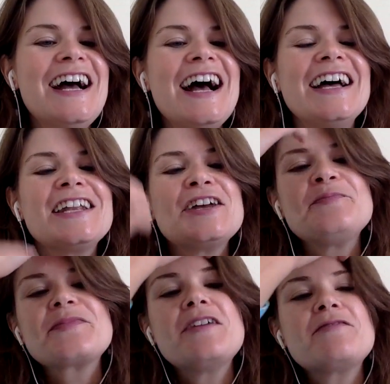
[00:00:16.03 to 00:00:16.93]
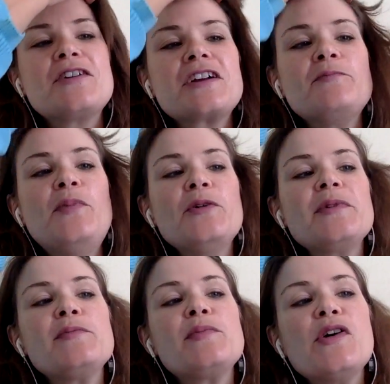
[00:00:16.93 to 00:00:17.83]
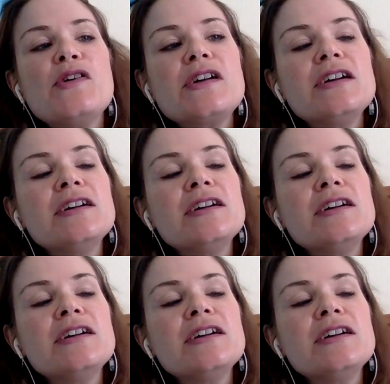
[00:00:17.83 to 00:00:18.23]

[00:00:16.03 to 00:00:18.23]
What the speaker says: And I've got a popular blog.